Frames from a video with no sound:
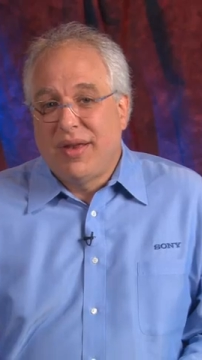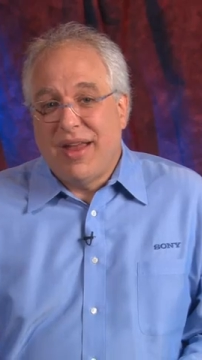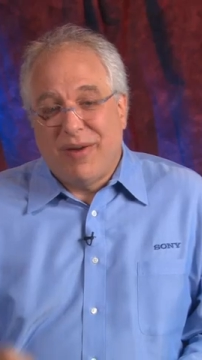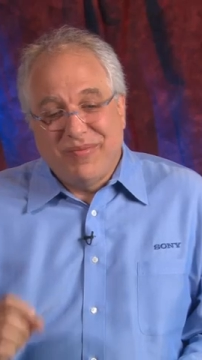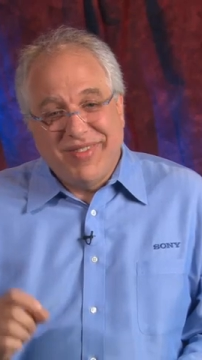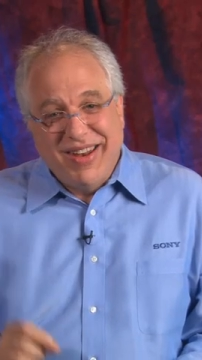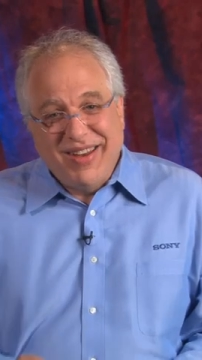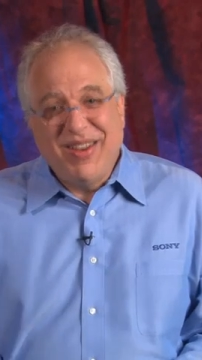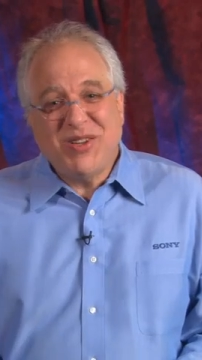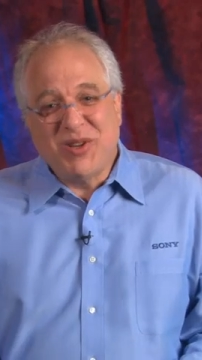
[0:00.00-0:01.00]
Now, in
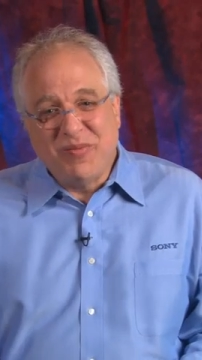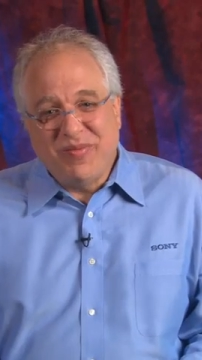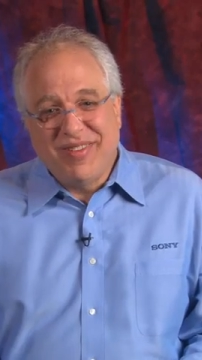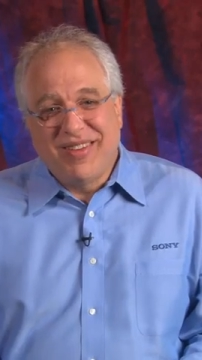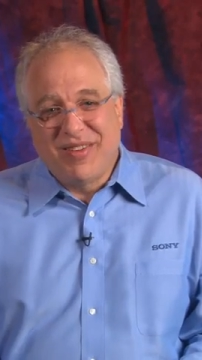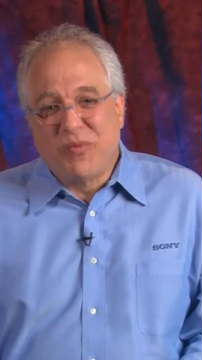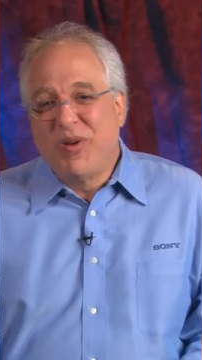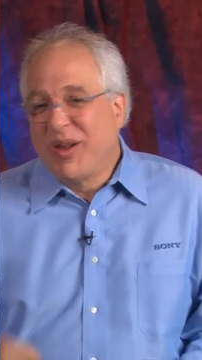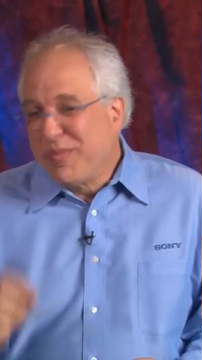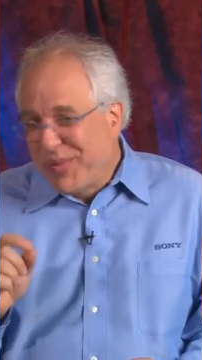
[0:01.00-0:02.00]
addition, the
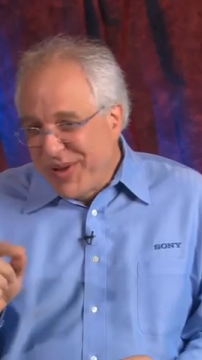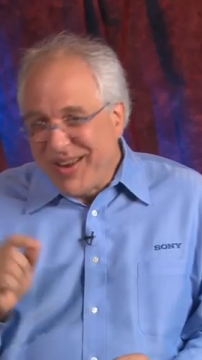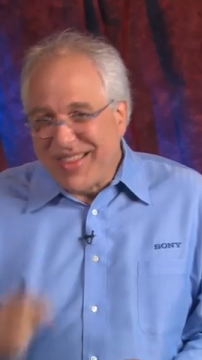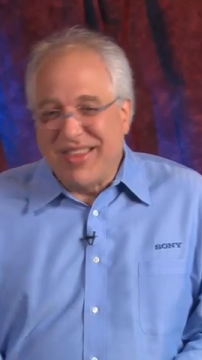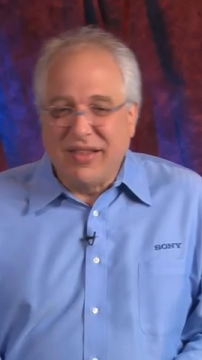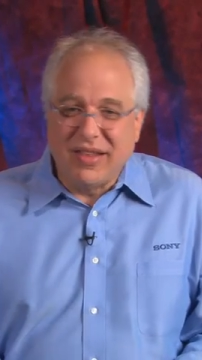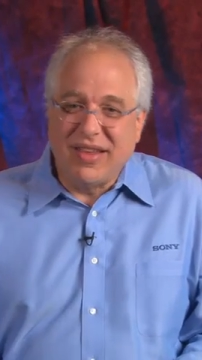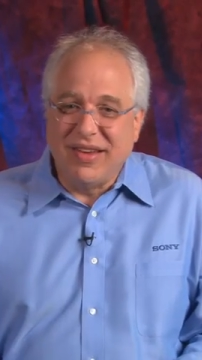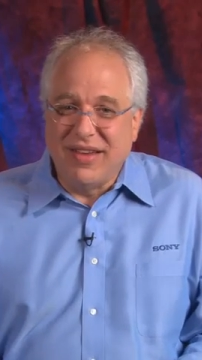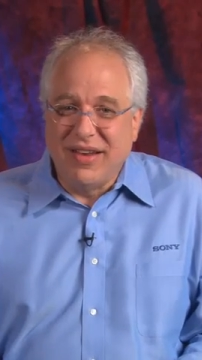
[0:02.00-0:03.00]
really brilliant thing that
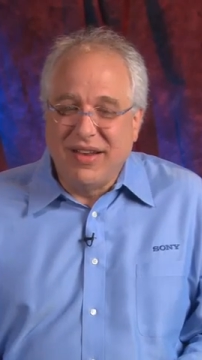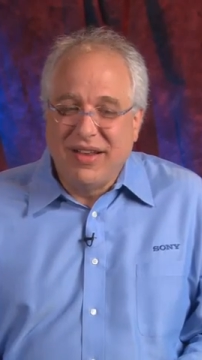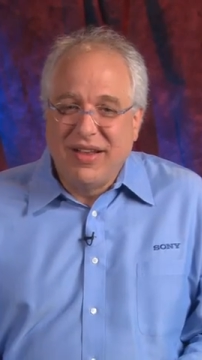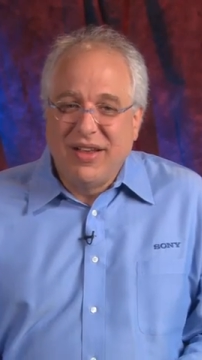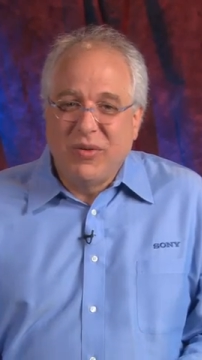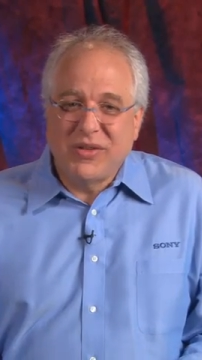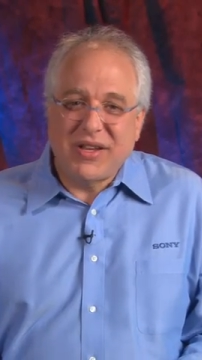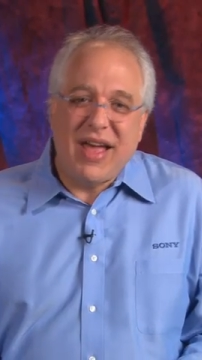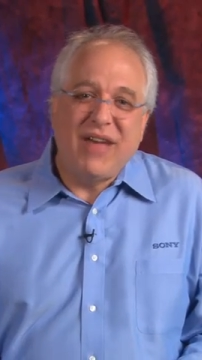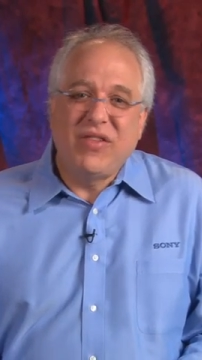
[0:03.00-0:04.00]
they did was to
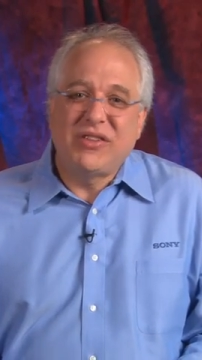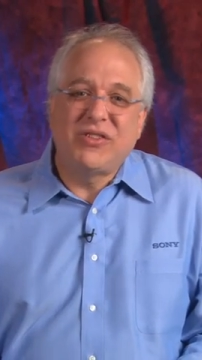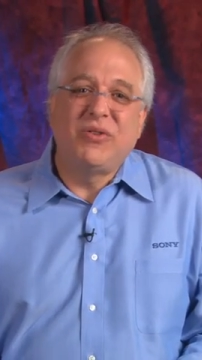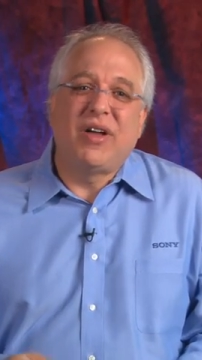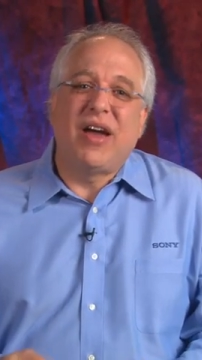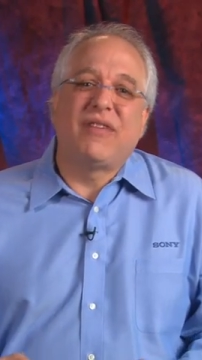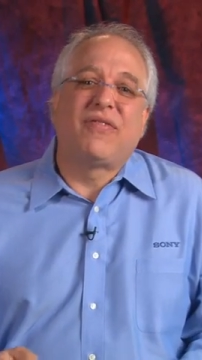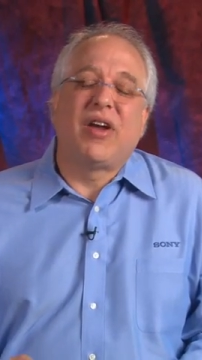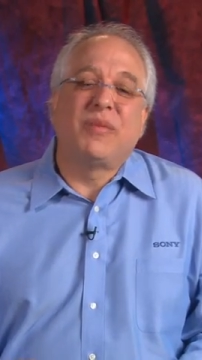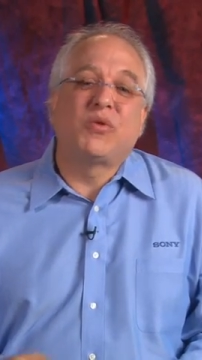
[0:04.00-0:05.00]
have these 2
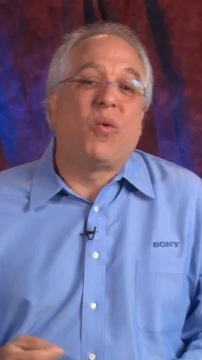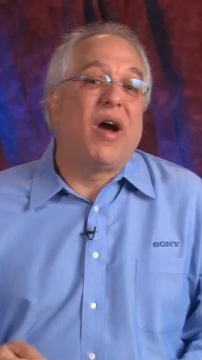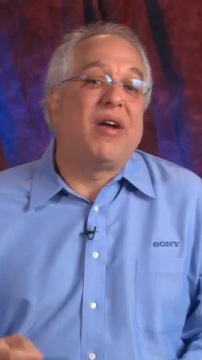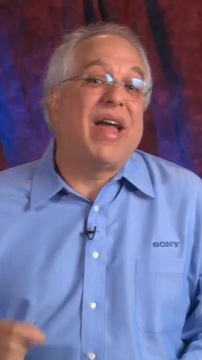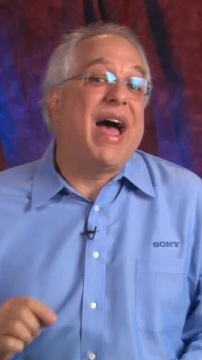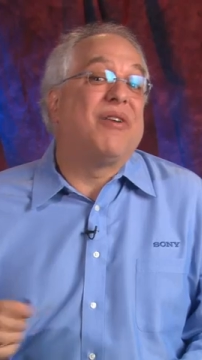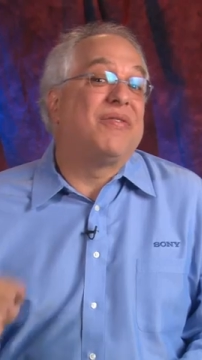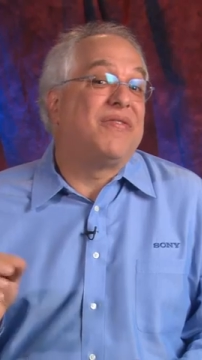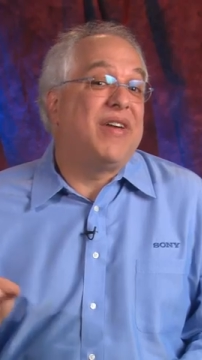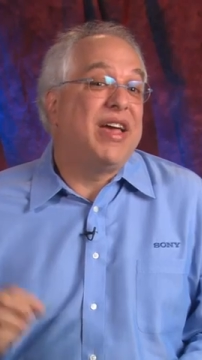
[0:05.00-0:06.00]
diaphragms wired out
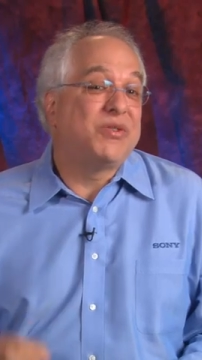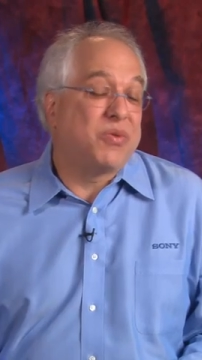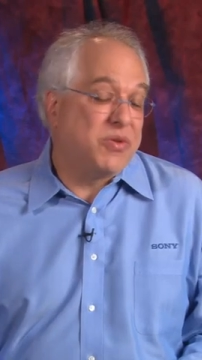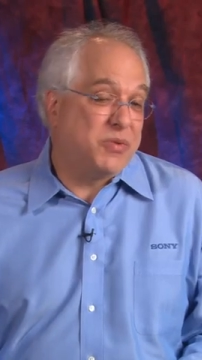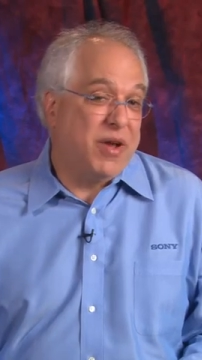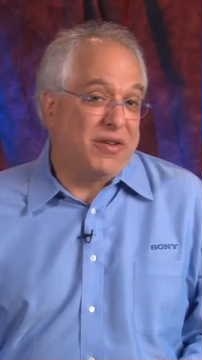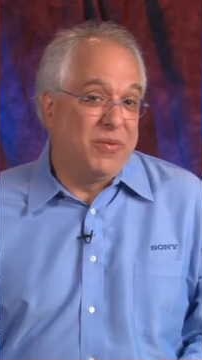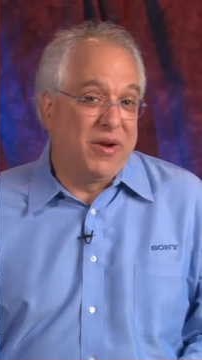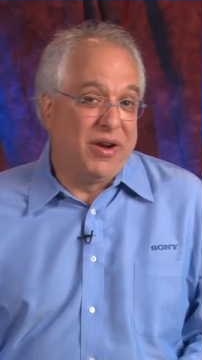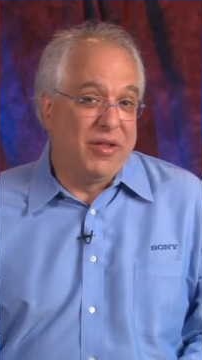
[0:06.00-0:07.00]
of phase with respect to
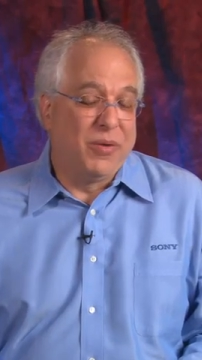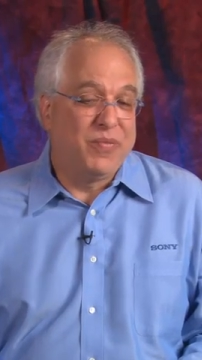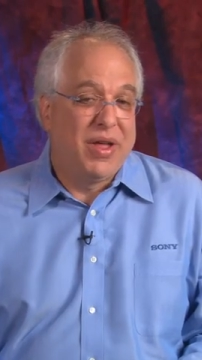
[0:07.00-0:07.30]
one another.